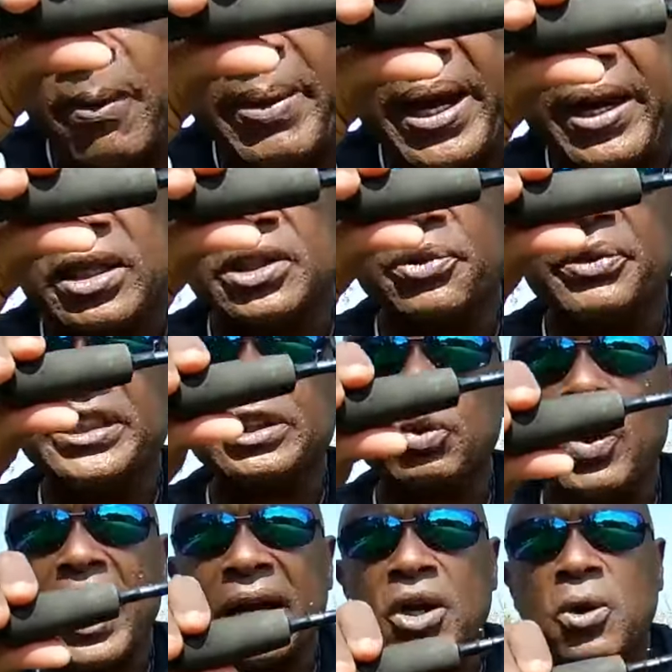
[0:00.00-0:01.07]
bearing the reason
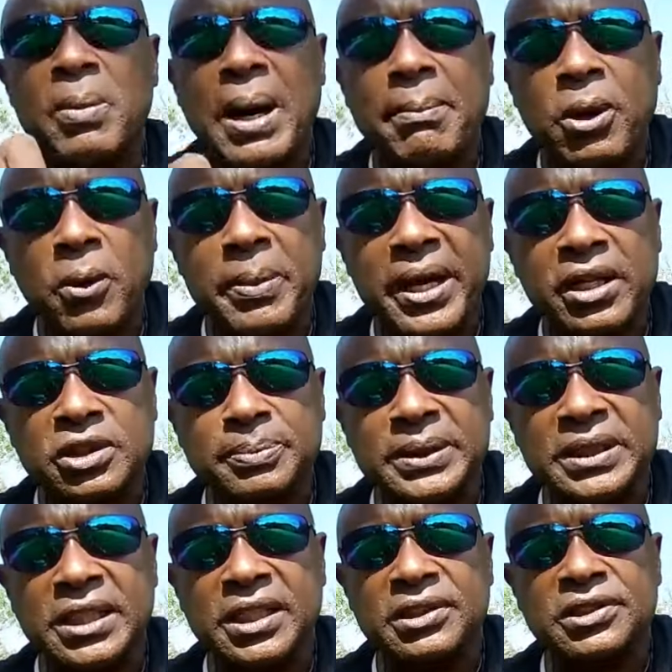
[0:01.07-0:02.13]
why i go by ball bearings
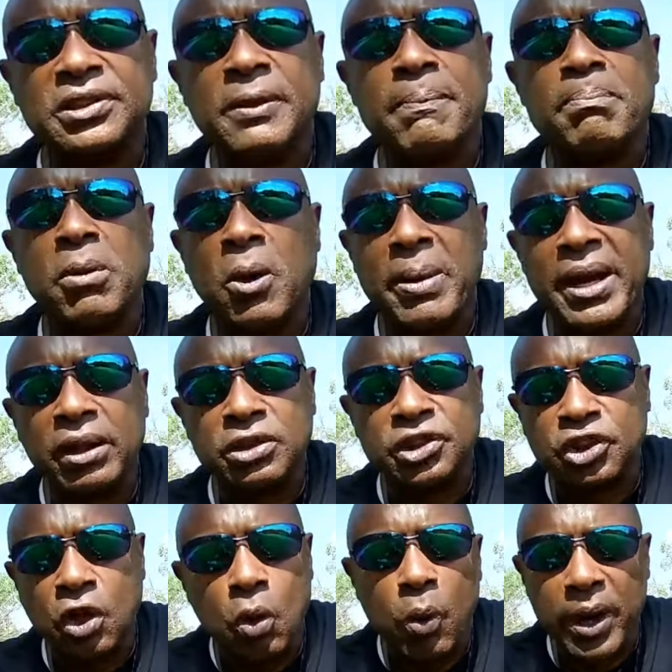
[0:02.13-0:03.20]
because ball bearings
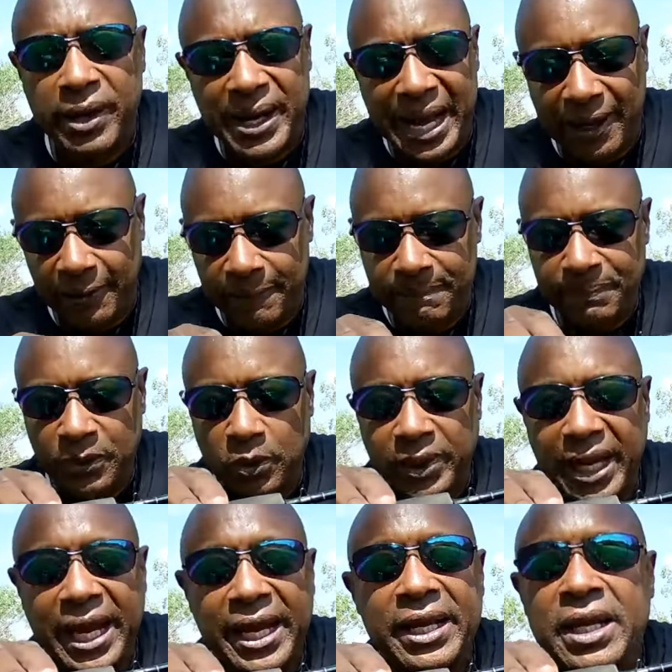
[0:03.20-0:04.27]
don't wear out
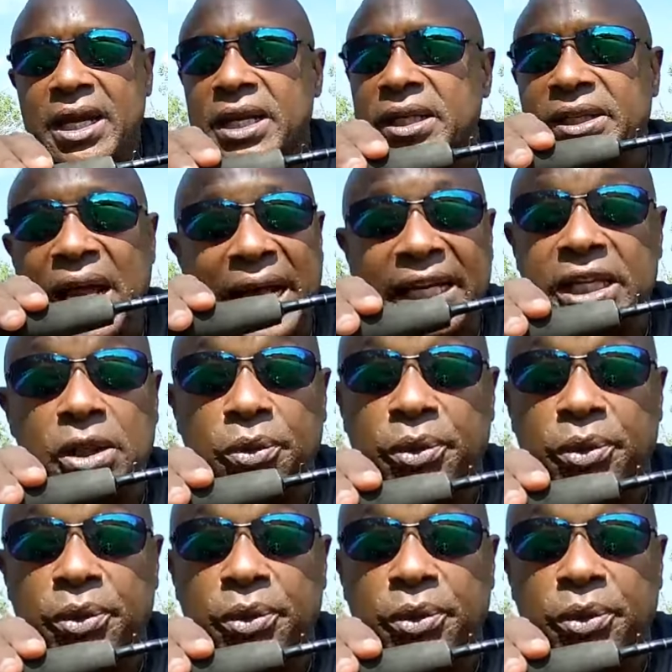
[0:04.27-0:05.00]
okay? Not in a